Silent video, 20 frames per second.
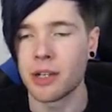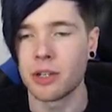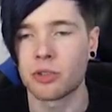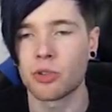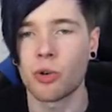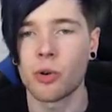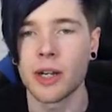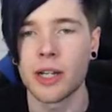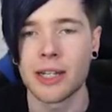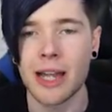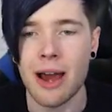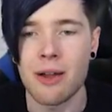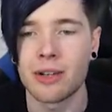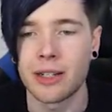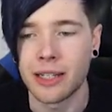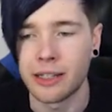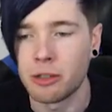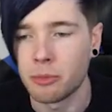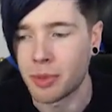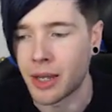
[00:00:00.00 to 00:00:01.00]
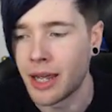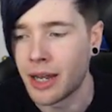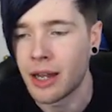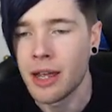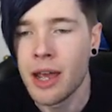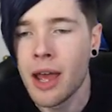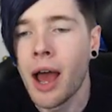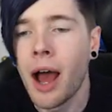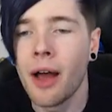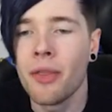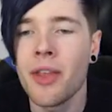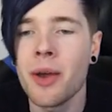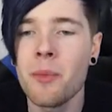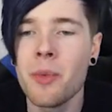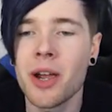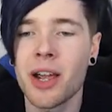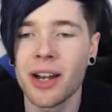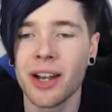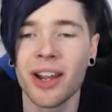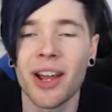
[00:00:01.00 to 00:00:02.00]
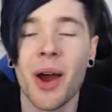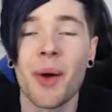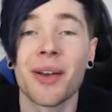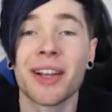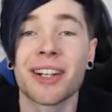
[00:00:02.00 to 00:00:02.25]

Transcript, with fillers: is already down a little bit. And then we're going to go